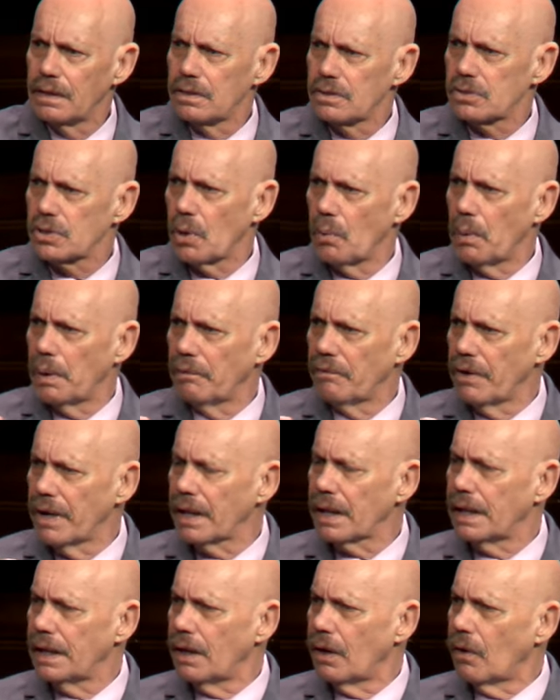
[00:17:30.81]
So we
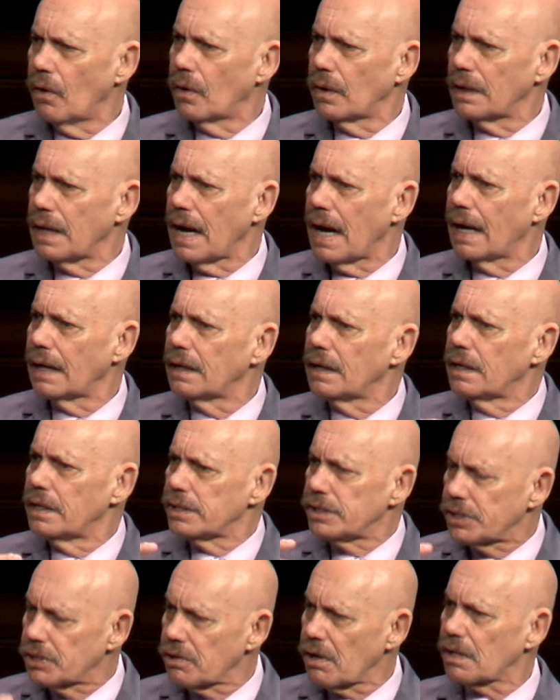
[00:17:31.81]
really are not
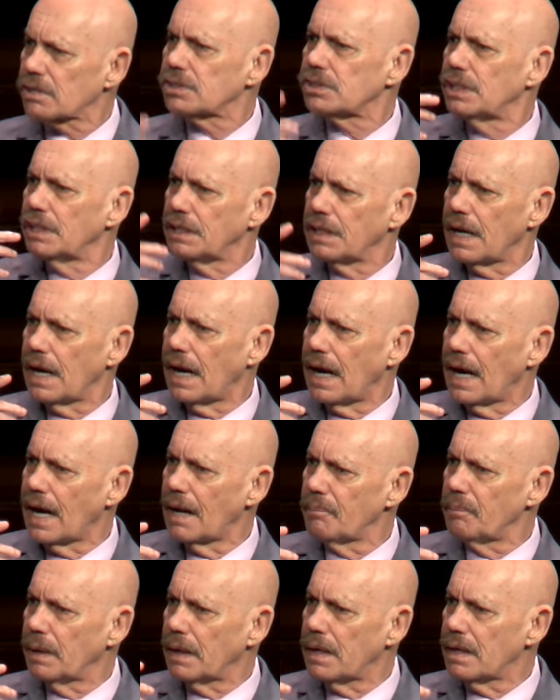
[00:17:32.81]
trusting
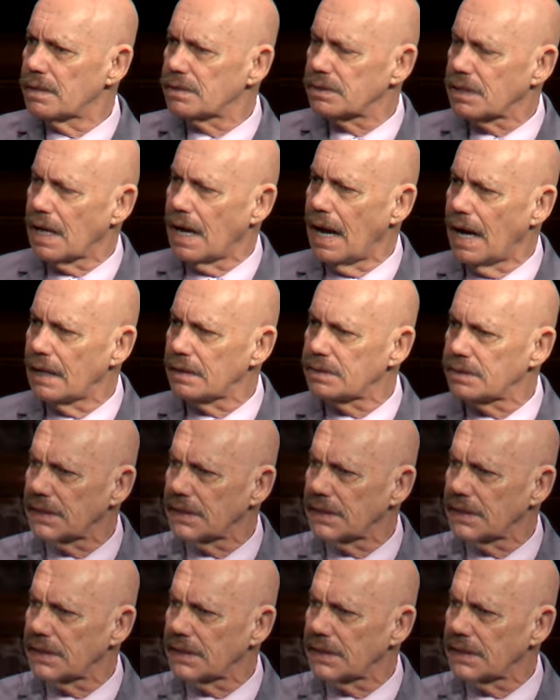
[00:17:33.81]
God because God